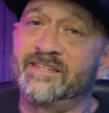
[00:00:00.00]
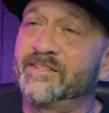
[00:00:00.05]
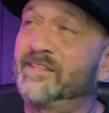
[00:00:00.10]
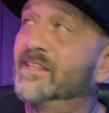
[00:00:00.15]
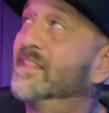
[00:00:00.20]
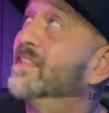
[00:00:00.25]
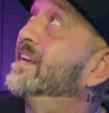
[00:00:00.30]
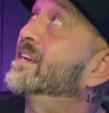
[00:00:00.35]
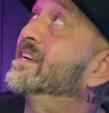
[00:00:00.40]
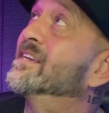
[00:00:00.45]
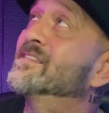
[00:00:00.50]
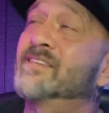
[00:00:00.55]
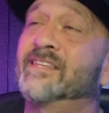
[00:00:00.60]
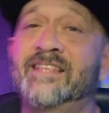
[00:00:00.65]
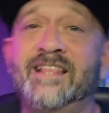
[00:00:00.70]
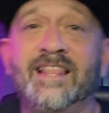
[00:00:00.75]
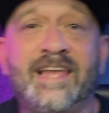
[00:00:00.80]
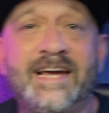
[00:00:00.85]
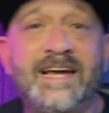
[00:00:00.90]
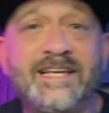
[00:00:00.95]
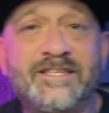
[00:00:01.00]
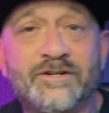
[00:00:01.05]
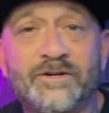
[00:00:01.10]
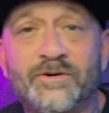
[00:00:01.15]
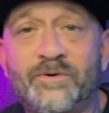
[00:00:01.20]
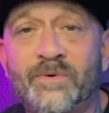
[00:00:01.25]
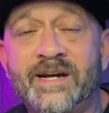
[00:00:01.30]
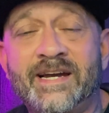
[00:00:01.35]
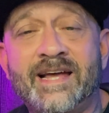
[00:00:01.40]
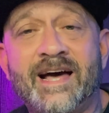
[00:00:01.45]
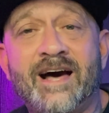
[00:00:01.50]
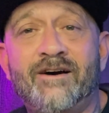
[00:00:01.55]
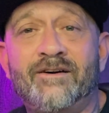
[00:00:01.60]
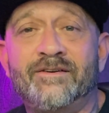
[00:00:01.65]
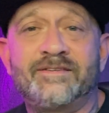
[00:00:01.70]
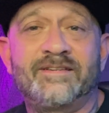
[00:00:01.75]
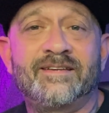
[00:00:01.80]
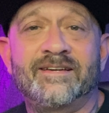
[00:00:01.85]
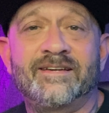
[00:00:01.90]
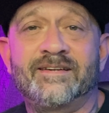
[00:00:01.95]
Like I said, the lights are going
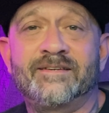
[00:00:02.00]
out.